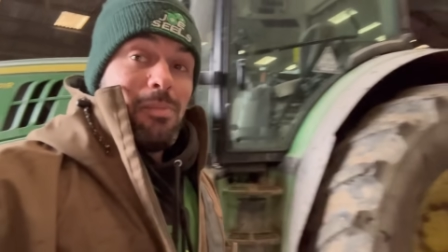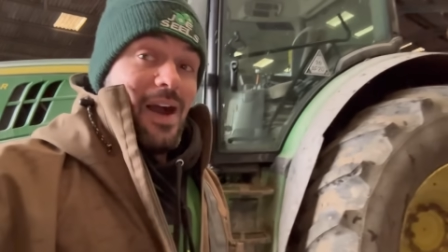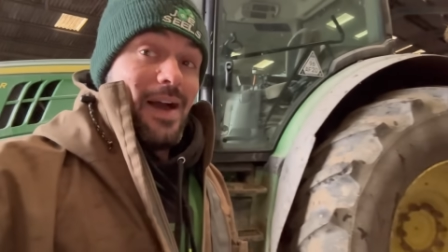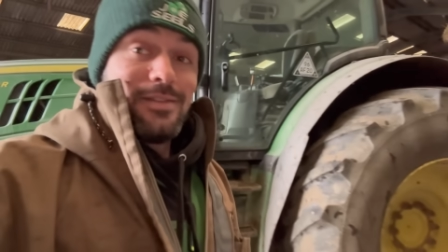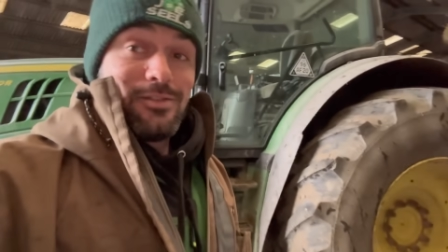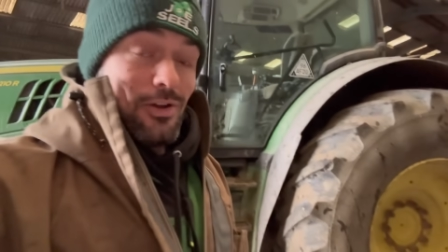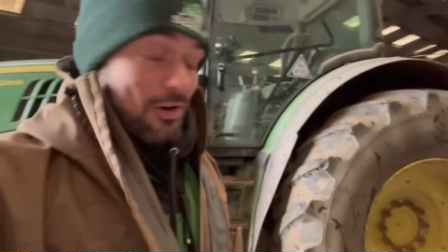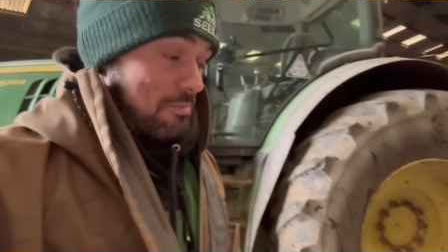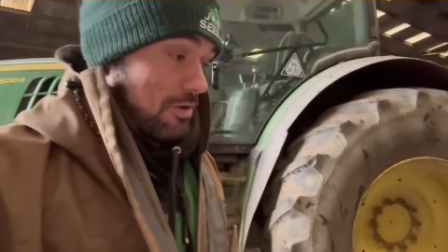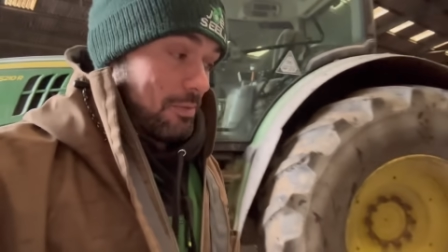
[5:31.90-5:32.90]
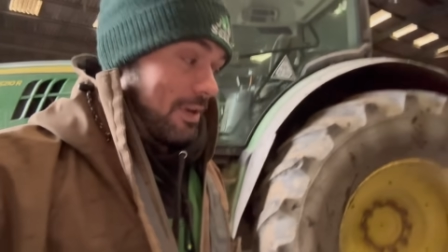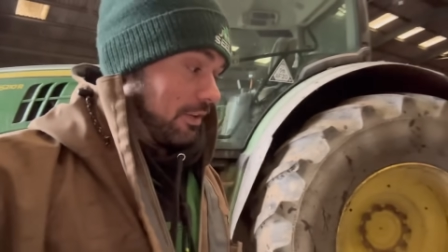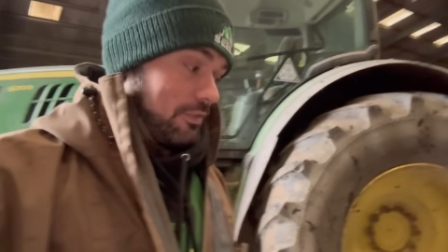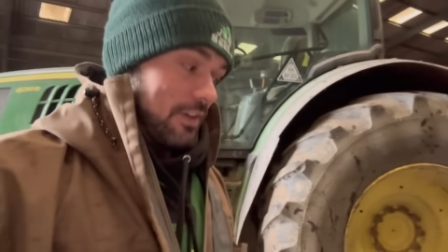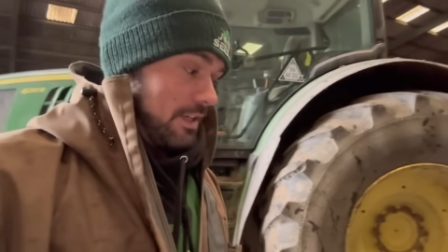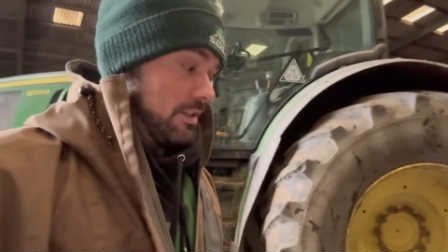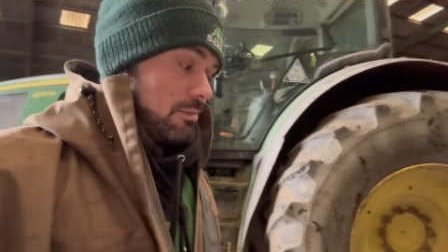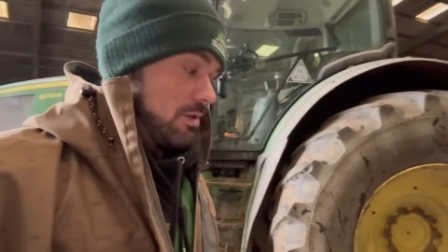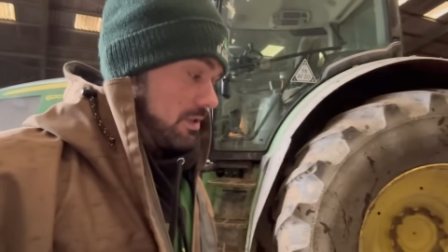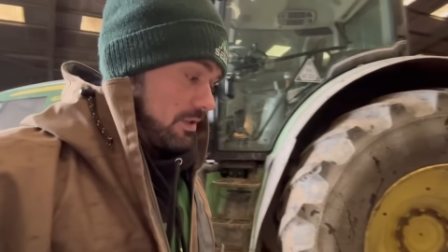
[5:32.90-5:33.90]
I know I'm not gonna be able to find
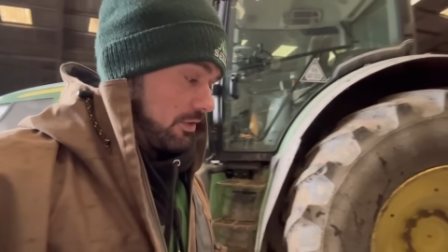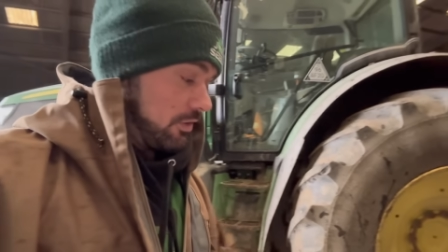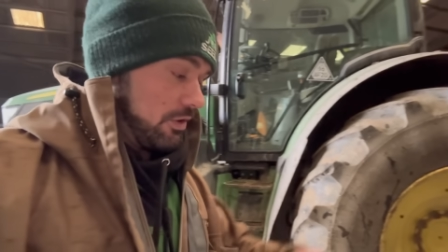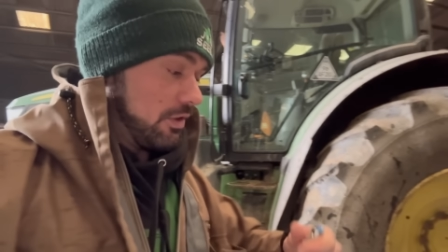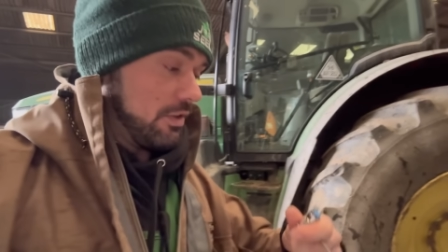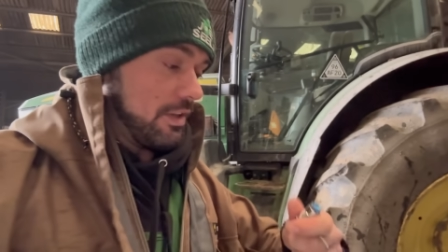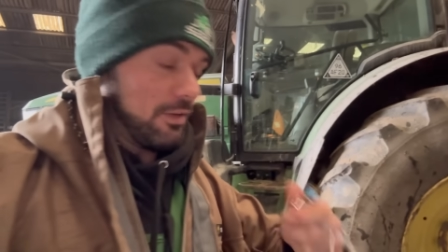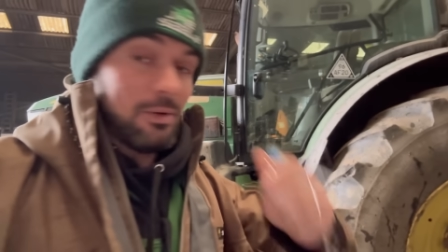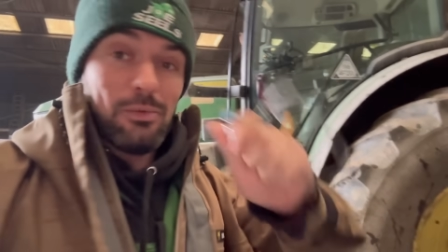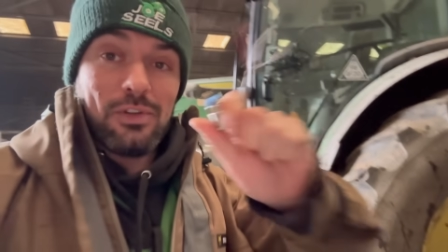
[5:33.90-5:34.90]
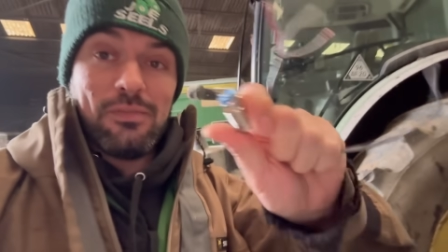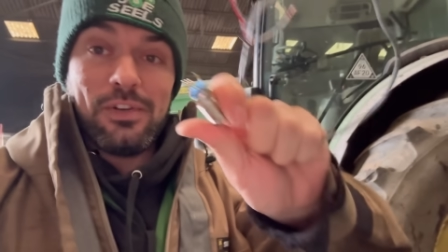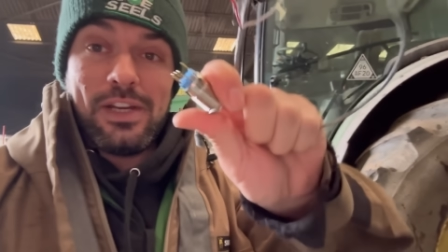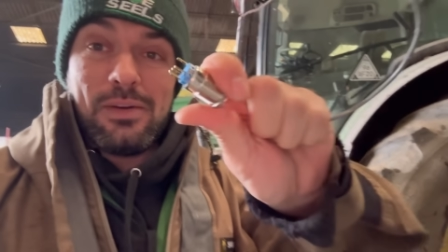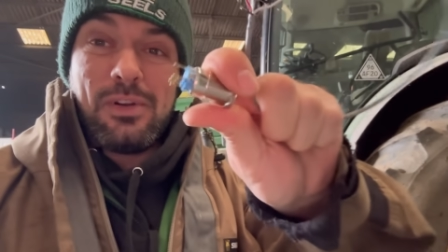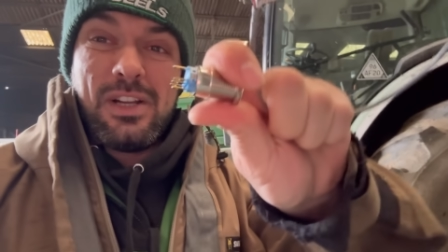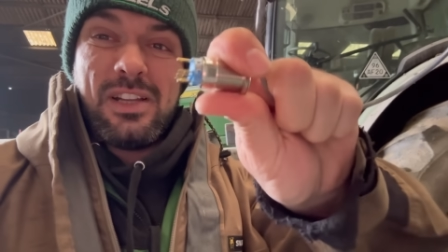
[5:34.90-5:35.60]
them, so that's what I'm looking for now.